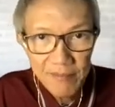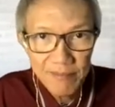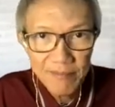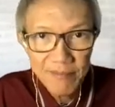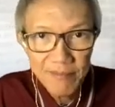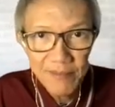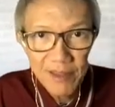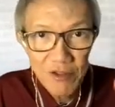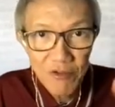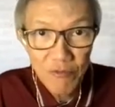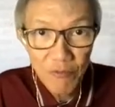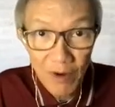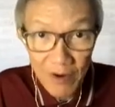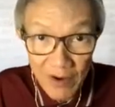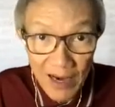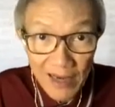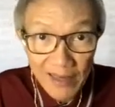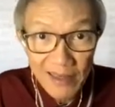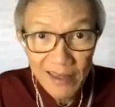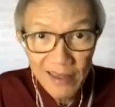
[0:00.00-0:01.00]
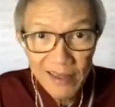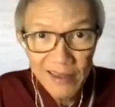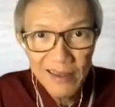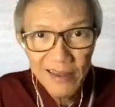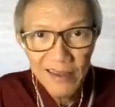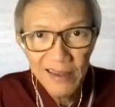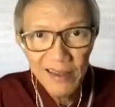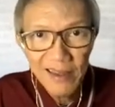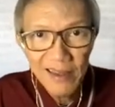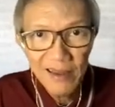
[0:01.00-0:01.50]
this variety.
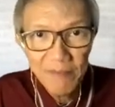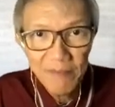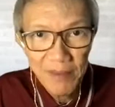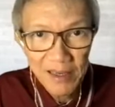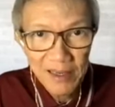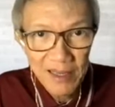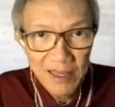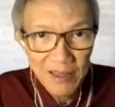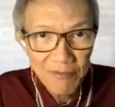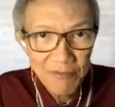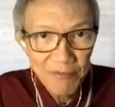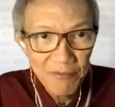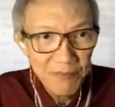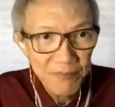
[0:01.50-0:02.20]
But if